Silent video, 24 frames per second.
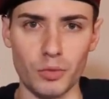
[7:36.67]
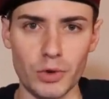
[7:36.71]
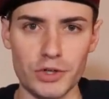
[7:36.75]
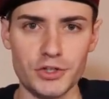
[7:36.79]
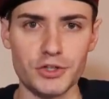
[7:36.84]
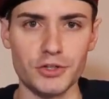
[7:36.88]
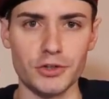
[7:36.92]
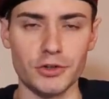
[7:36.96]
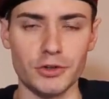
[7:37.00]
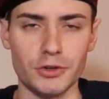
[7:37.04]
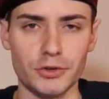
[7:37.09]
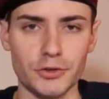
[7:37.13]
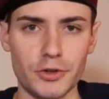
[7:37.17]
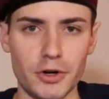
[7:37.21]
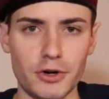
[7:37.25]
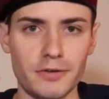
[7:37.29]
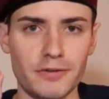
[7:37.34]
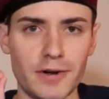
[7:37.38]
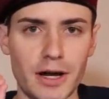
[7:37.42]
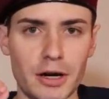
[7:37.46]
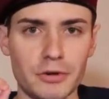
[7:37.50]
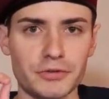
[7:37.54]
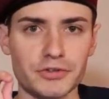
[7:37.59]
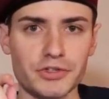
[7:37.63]
original
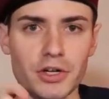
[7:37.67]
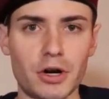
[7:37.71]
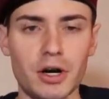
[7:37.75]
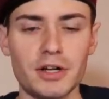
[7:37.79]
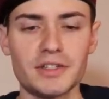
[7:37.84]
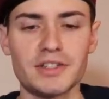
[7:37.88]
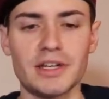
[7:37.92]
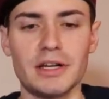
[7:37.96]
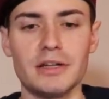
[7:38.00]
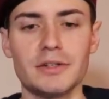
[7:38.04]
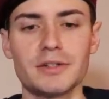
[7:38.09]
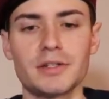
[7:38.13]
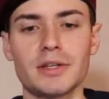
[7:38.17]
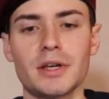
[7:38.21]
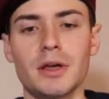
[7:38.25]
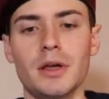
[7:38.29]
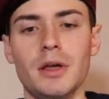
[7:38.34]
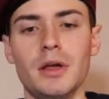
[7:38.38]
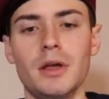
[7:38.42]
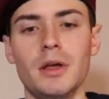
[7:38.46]
Nerf House content